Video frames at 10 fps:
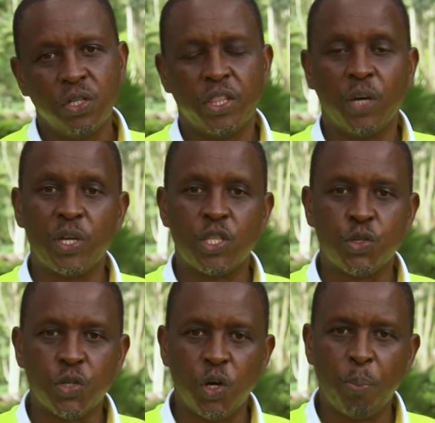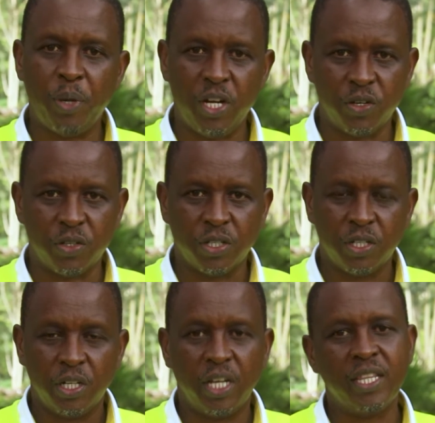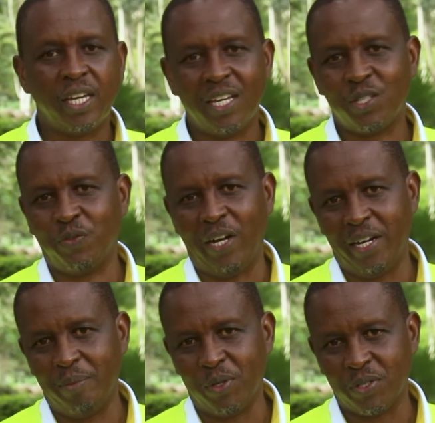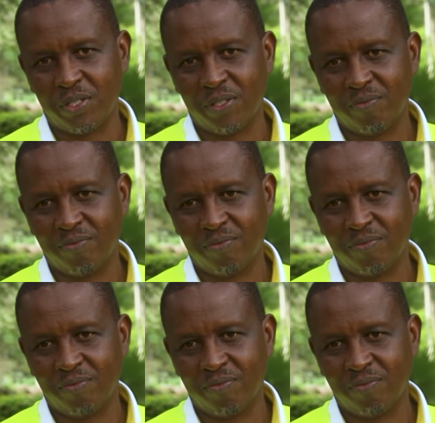the withdrawal period in the case of animals.